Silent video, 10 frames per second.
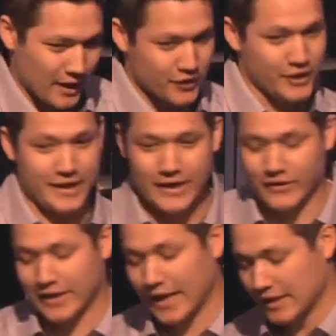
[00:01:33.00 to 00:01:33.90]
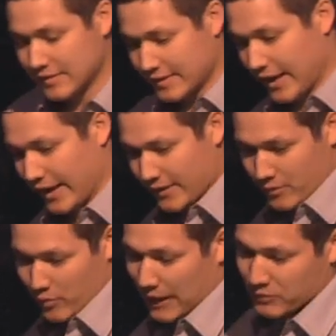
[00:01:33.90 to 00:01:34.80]
and you're going to hear it again today.
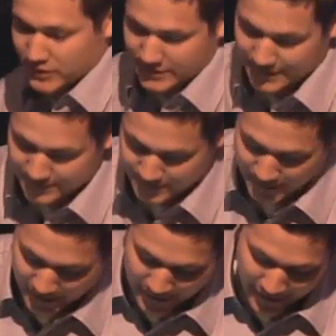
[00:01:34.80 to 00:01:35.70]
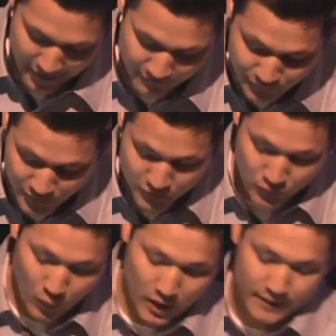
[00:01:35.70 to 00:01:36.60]
The Bible says in verse
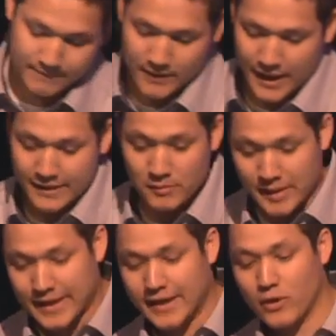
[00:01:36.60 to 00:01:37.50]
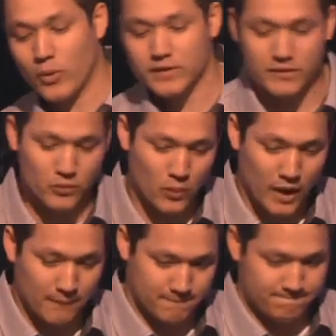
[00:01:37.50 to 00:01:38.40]
1, in the beginning was the what?